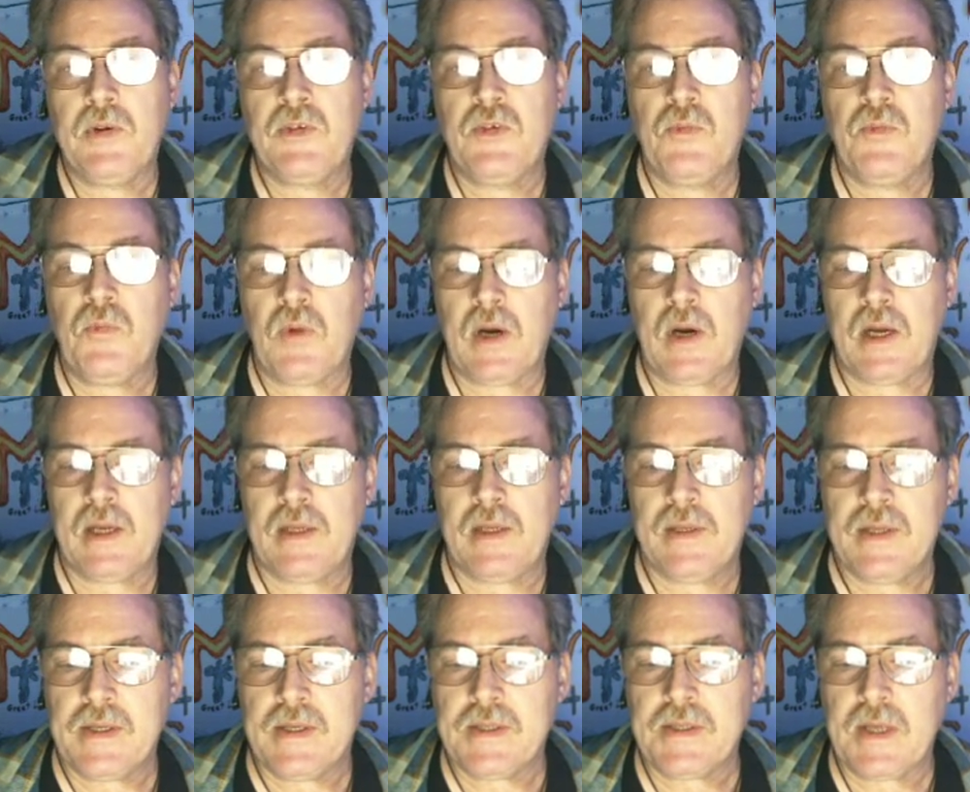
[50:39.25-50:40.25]
to wind
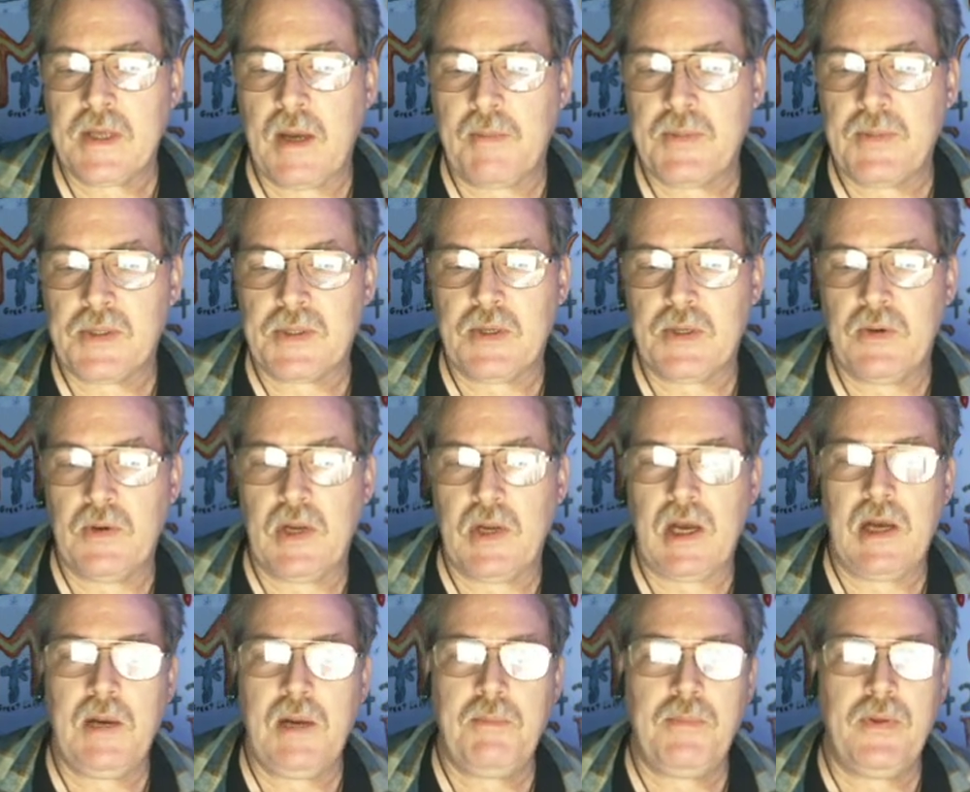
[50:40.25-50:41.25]
this episode
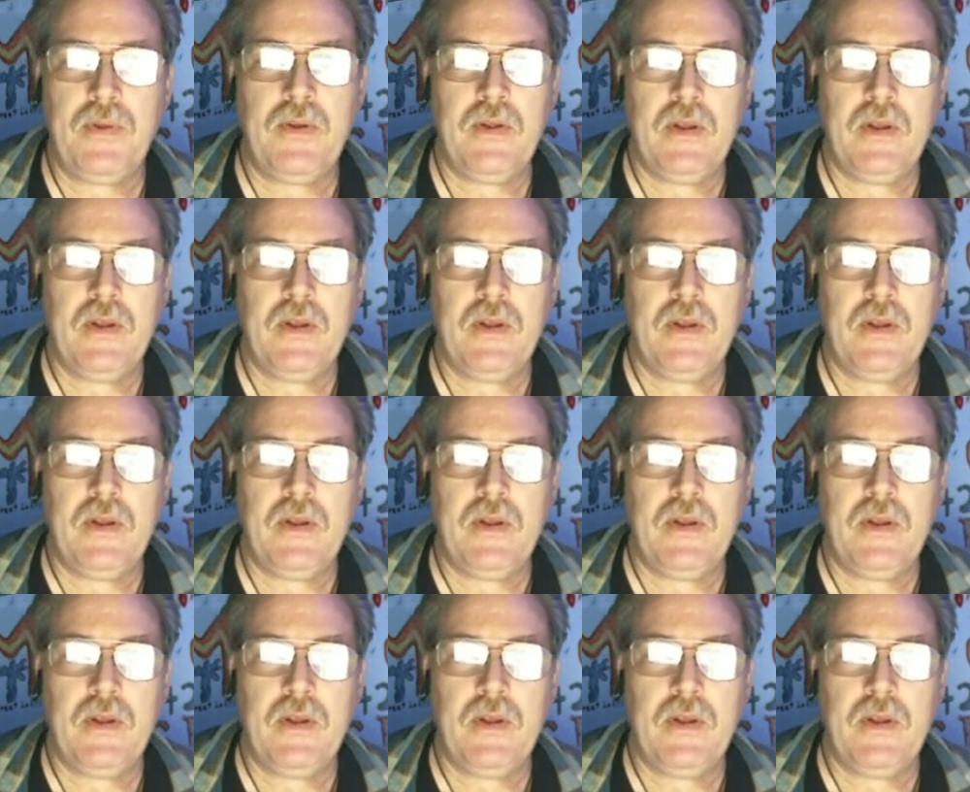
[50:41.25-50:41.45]
up